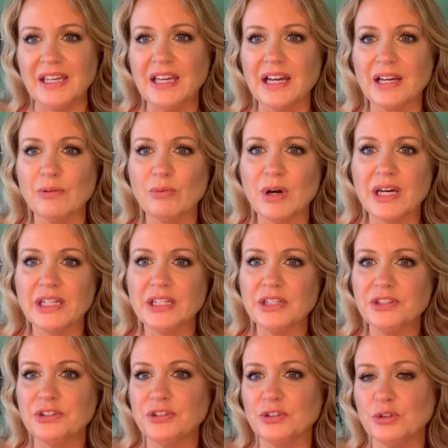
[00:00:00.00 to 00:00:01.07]
I
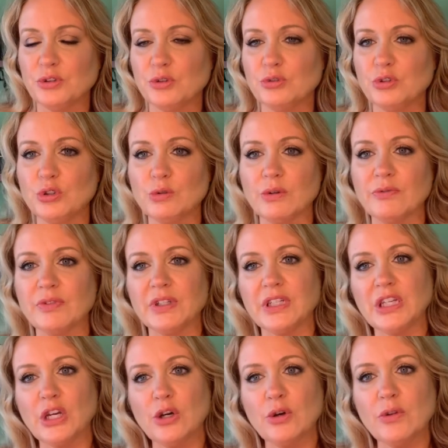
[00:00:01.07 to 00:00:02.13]
wanted to do a
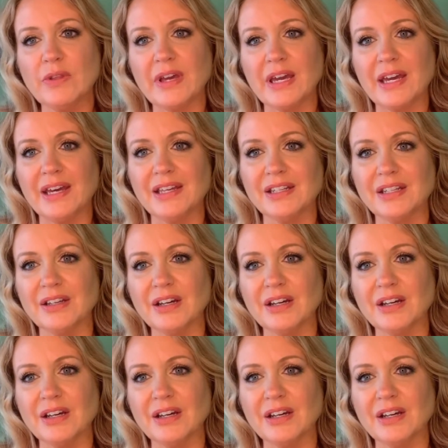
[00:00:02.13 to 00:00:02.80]
video that